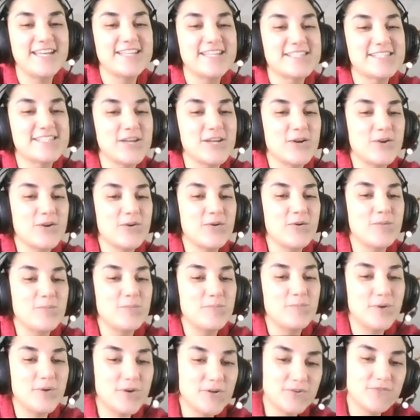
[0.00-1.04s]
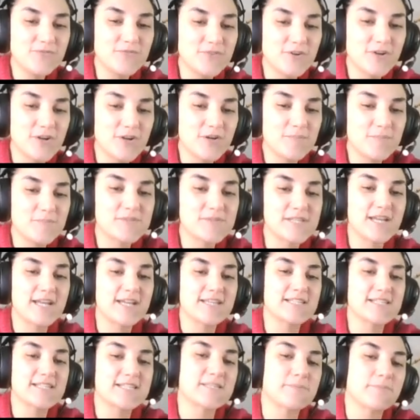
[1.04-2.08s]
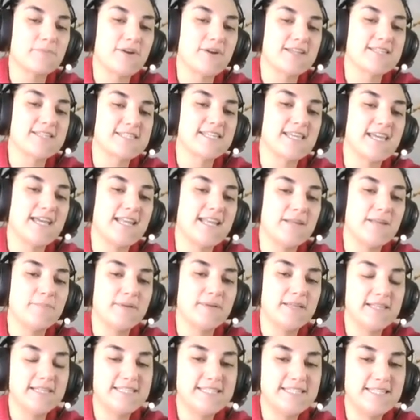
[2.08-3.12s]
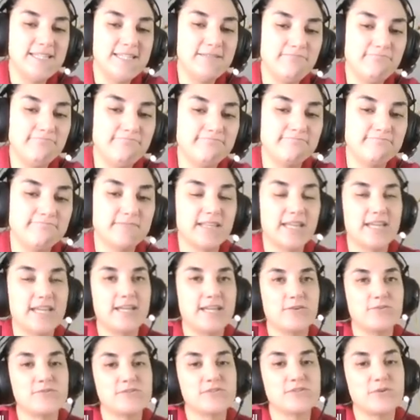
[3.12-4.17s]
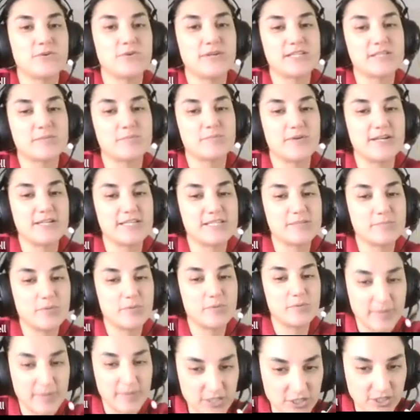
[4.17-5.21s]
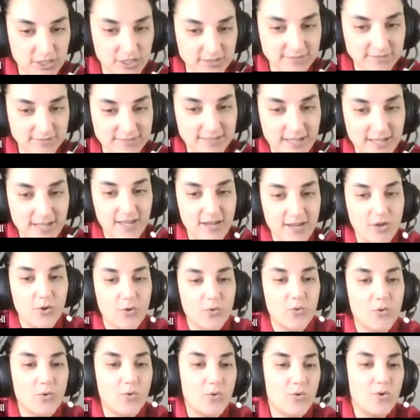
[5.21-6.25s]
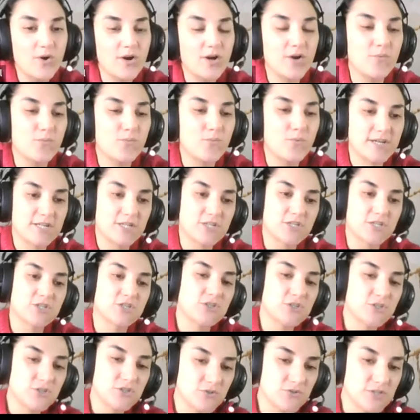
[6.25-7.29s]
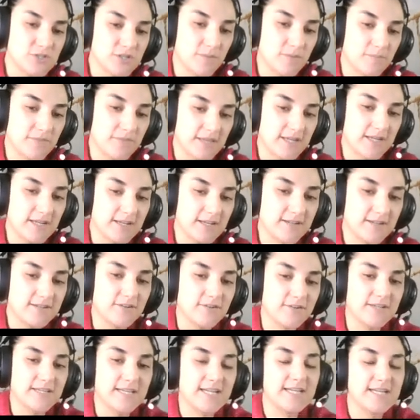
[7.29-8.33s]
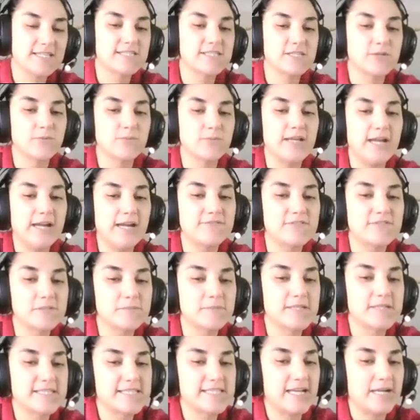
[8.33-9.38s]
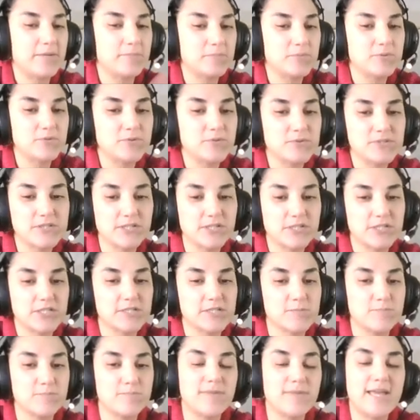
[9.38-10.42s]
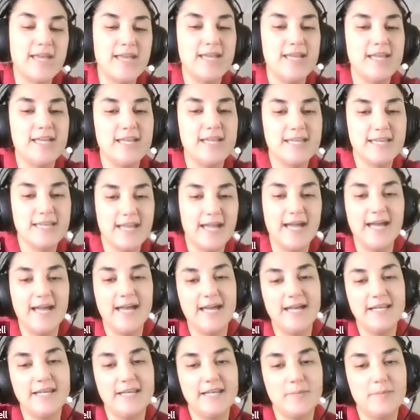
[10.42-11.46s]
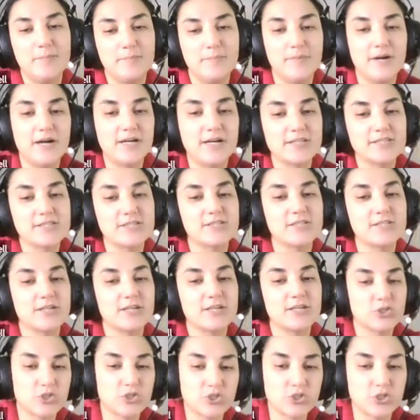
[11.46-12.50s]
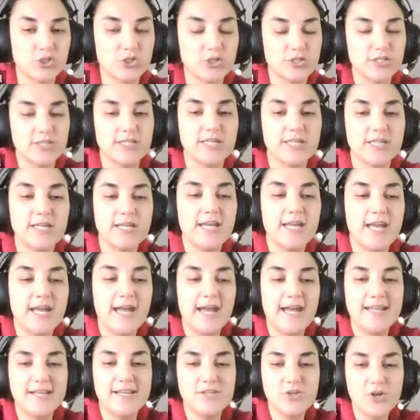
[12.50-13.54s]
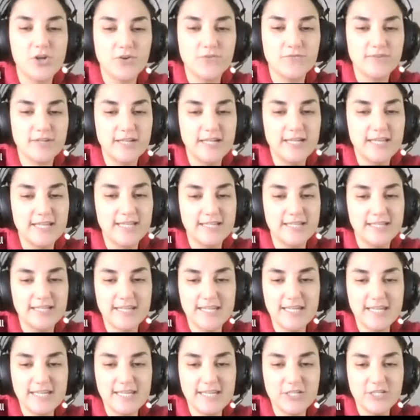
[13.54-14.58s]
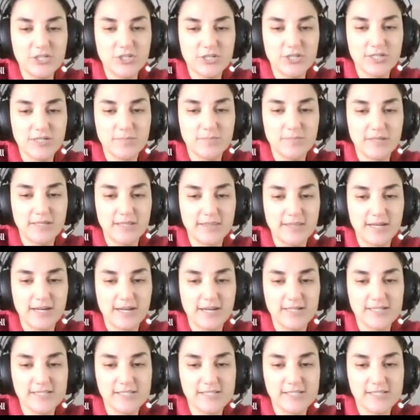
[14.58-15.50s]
So modal verbs express an ability. They can also express permission or a wish to do something. Okay, so we have some examples such as may, can, must, should, and not really need, shouldn't be there.